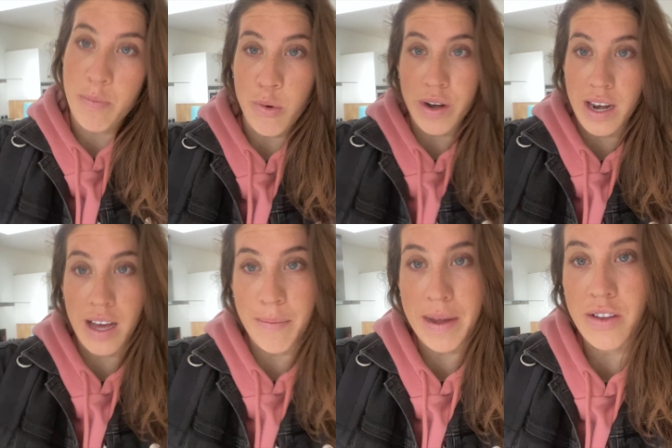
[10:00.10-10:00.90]
product
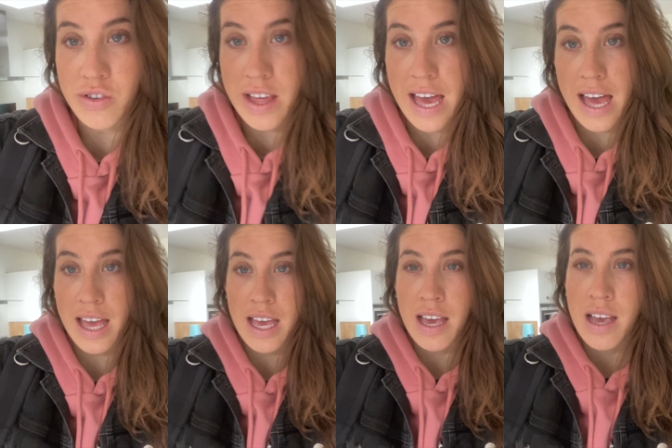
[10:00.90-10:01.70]
line manager there.
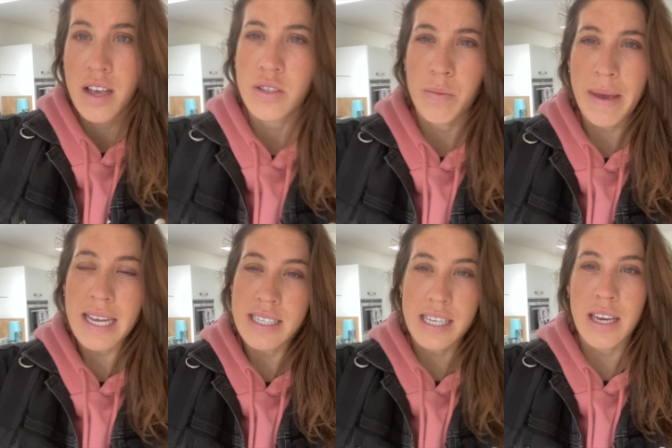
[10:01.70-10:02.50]
So
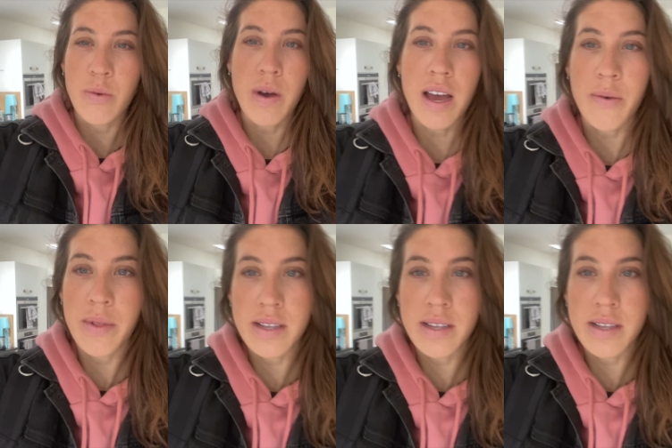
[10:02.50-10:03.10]
basically working with the